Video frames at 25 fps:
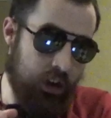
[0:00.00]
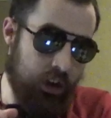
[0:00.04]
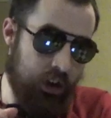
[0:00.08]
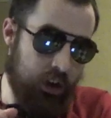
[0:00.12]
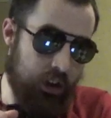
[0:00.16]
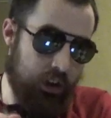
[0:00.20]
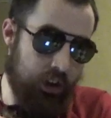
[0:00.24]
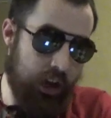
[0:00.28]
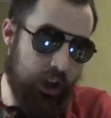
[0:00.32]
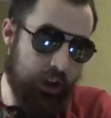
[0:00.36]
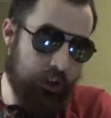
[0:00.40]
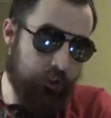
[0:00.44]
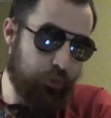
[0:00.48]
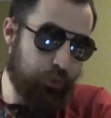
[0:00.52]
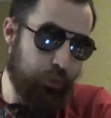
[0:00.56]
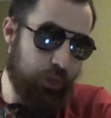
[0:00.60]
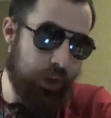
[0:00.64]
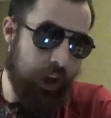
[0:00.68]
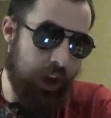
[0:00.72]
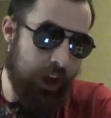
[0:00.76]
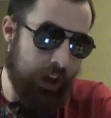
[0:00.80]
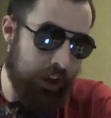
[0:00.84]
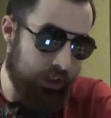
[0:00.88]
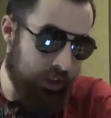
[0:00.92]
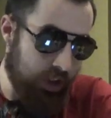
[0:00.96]
Next, we
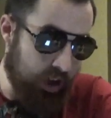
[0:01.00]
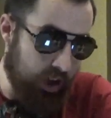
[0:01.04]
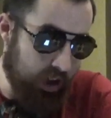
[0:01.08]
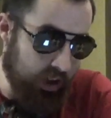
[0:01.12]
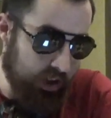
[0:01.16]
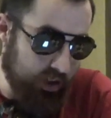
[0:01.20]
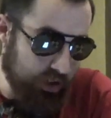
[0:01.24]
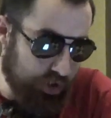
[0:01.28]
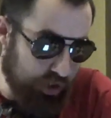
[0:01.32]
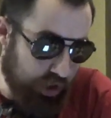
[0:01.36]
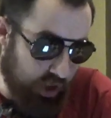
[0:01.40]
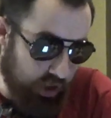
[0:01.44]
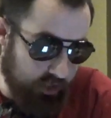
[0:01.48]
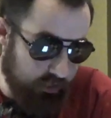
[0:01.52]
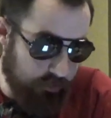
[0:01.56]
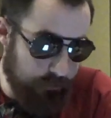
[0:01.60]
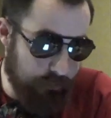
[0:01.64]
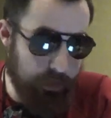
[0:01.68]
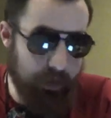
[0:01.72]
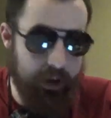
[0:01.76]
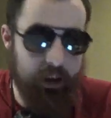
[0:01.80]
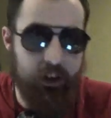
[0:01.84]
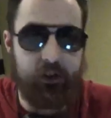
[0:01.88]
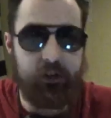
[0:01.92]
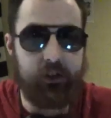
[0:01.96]
had Shawn
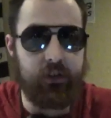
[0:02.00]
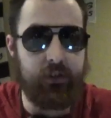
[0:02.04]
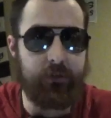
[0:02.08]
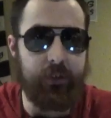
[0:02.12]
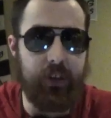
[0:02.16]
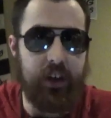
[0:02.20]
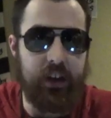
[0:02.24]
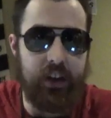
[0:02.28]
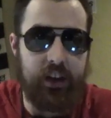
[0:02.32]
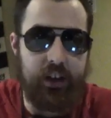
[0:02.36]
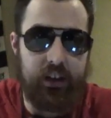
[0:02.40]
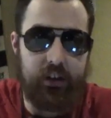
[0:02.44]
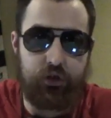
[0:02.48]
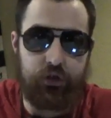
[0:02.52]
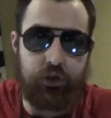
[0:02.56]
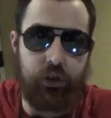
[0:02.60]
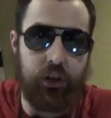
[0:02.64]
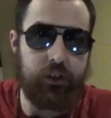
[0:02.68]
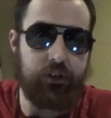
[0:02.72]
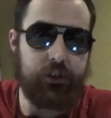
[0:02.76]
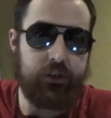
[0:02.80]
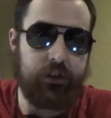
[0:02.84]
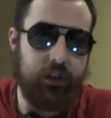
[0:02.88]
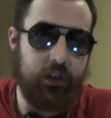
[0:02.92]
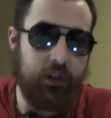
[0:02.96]
Spears defeating
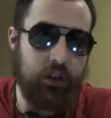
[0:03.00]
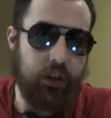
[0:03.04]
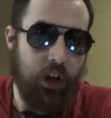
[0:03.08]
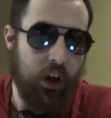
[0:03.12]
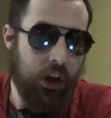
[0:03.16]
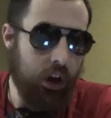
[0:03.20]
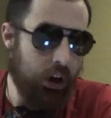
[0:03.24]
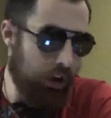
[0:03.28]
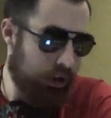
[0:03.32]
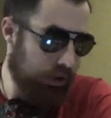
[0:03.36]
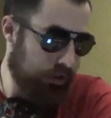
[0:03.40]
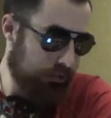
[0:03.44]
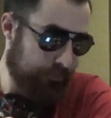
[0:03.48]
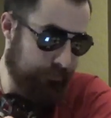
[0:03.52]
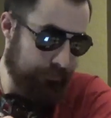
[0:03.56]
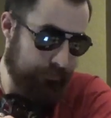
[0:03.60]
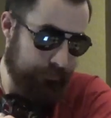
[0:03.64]
Justin Law.